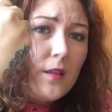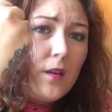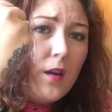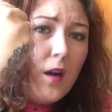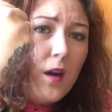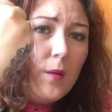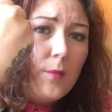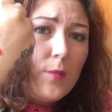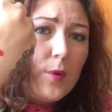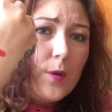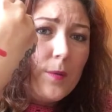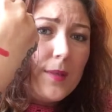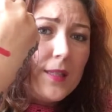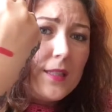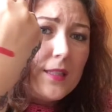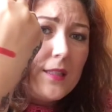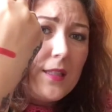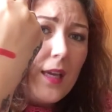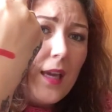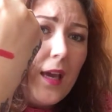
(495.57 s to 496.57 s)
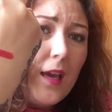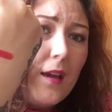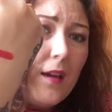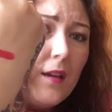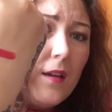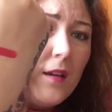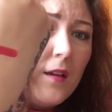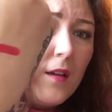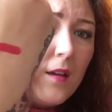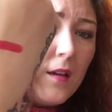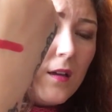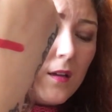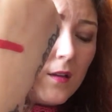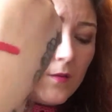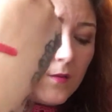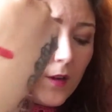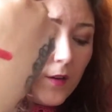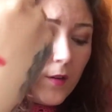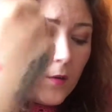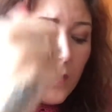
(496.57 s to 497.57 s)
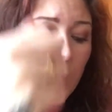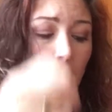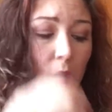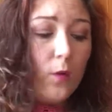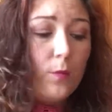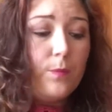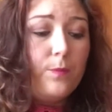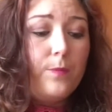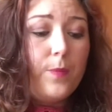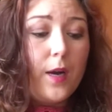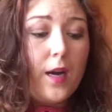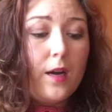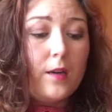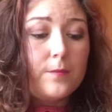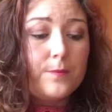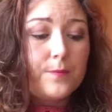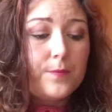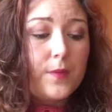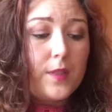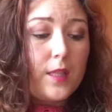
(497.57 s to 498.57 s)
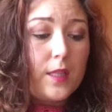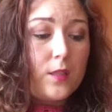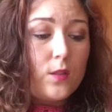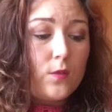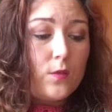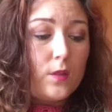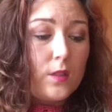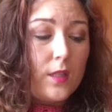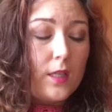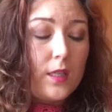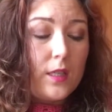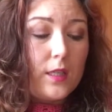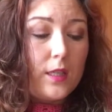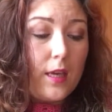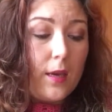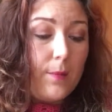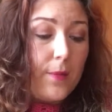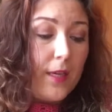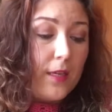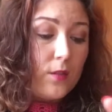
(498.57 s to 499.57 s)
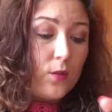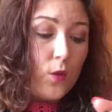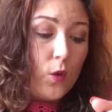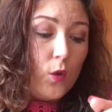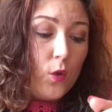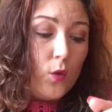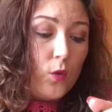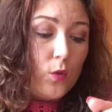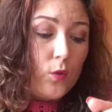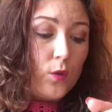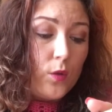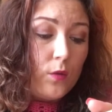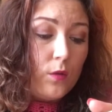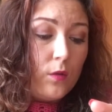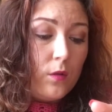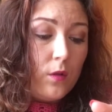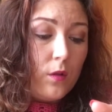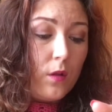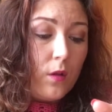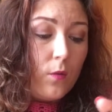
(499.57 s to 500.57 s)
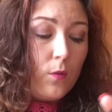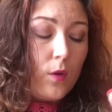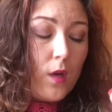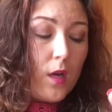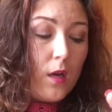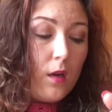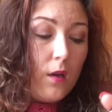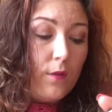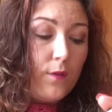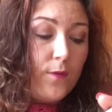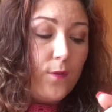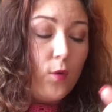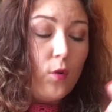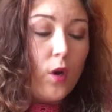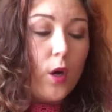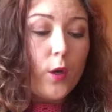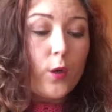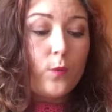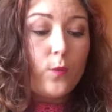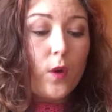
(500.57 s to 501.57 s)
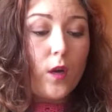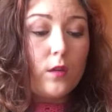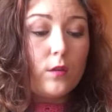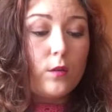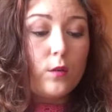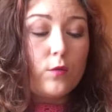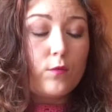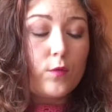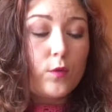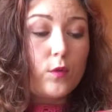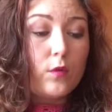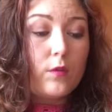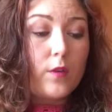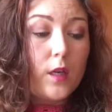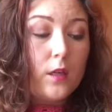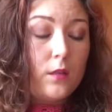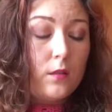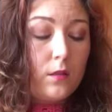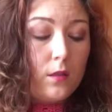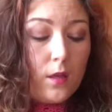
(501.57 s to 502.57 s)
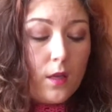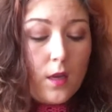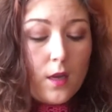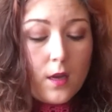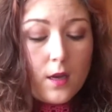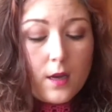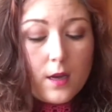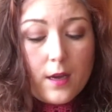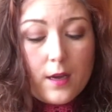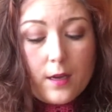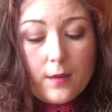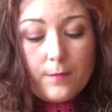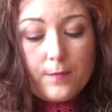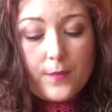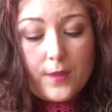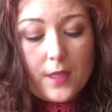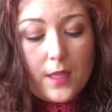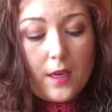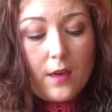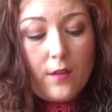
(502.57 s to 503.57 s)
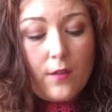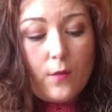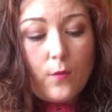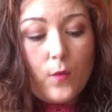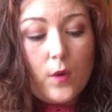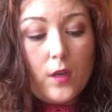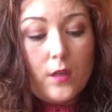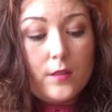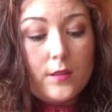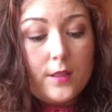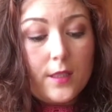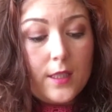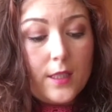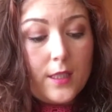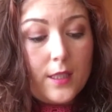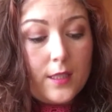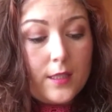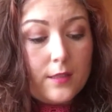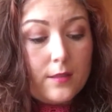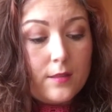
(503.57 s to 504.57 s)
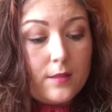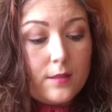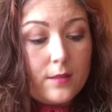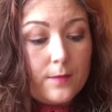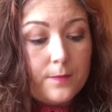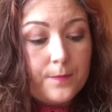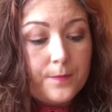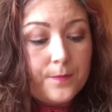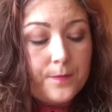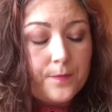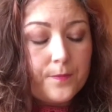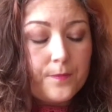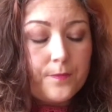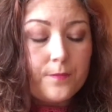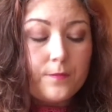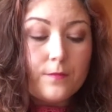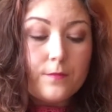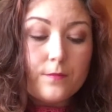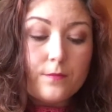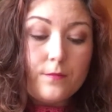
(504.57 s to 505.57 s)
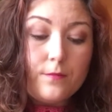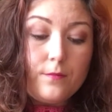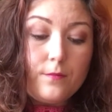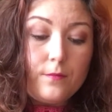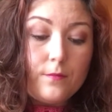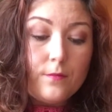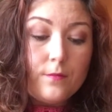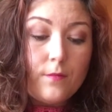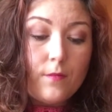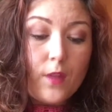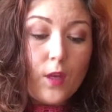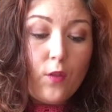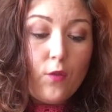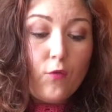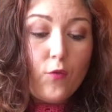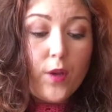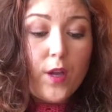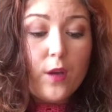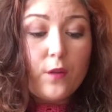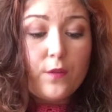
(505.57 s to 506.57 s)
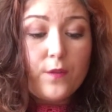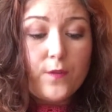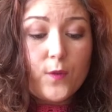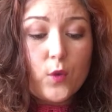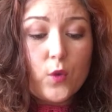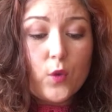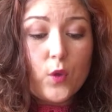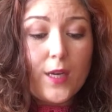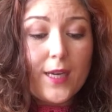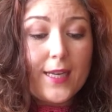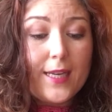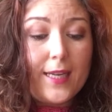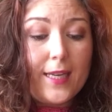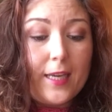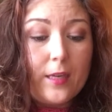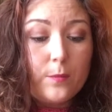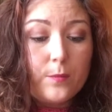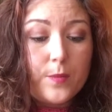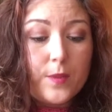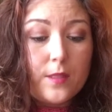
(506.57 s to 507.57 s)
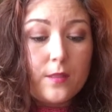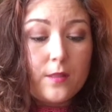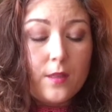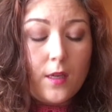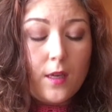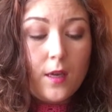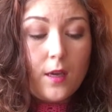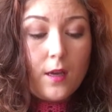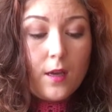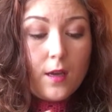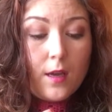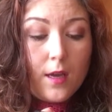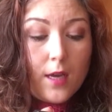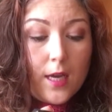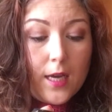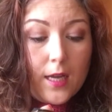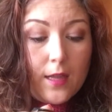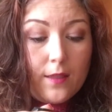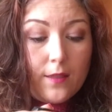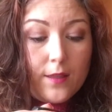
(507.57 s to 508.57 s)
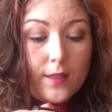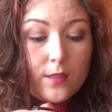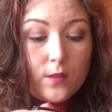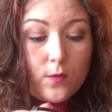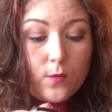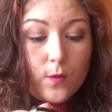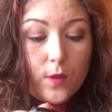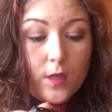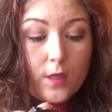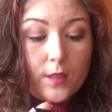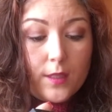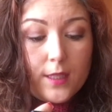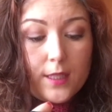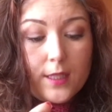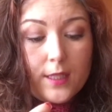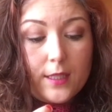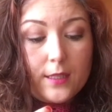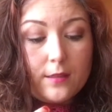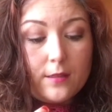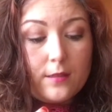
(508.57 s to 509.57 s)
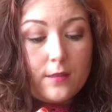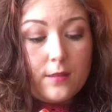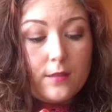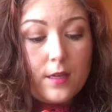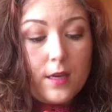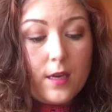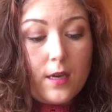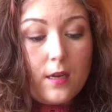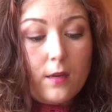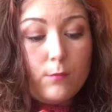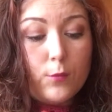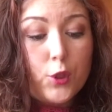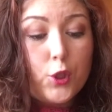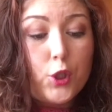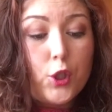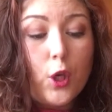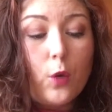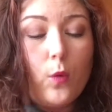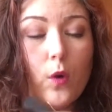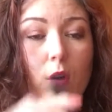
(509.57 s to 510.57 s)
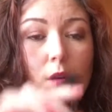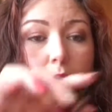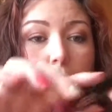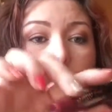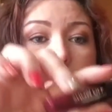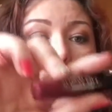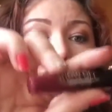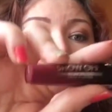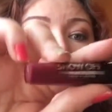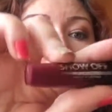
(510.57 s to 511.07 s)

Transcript: can't probably see it very well, but this, yeah, it's called 401 Aurora. The other one is 304 Eclipse, and this one is Show Off,